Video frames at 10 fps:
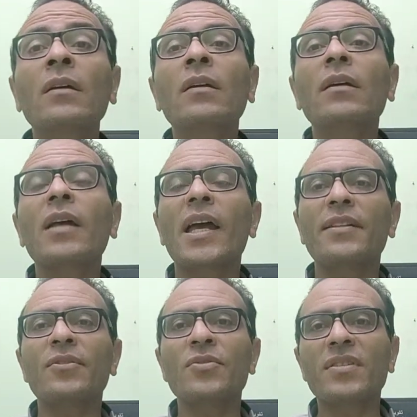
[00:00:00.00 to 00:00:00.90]
and you
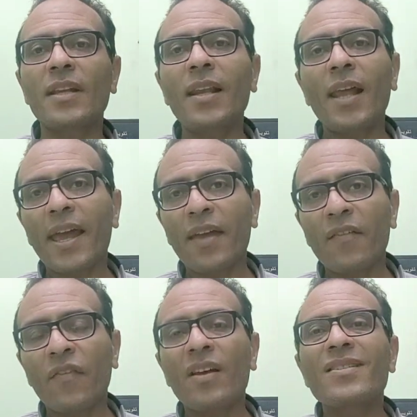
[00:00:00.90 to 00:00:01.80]
still have
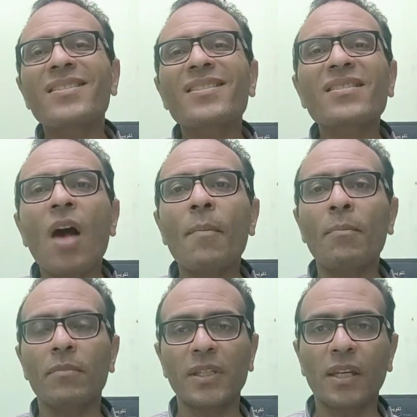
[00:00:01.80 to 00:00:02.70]
some
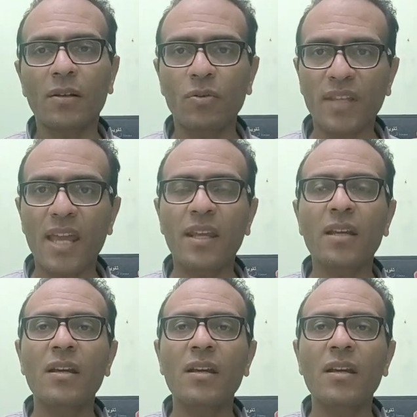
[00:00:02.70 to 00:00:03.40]
nicotinic